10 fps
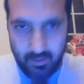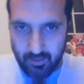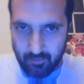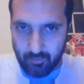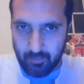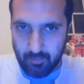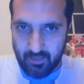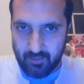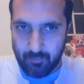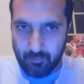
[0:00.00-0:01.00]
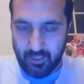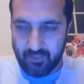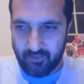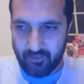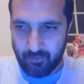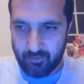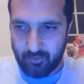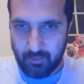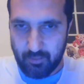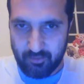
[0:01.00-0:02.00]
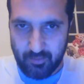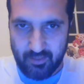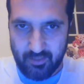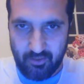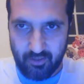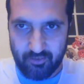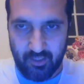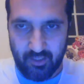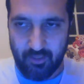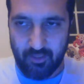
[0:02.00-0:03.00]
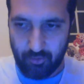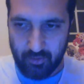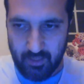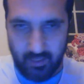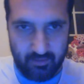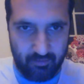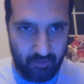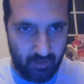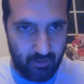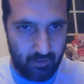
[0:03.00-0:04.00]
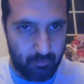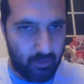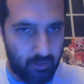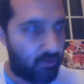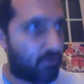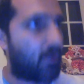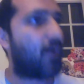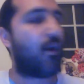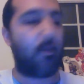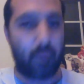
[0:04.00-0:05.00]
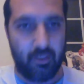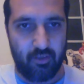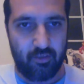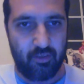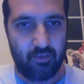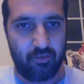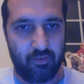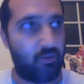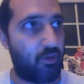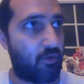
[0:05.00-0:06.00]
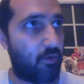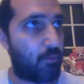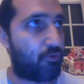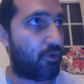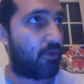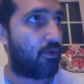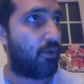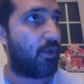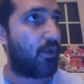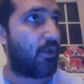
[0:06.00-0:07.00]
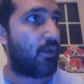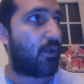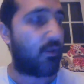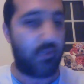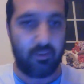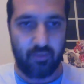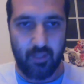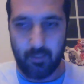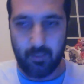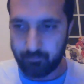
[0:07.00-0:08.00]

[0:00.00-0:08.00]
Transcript: with my theme about Asia, I want to talk about some of the dark side of Asia, or the negative side, like the prejudices, corruption, and things like that.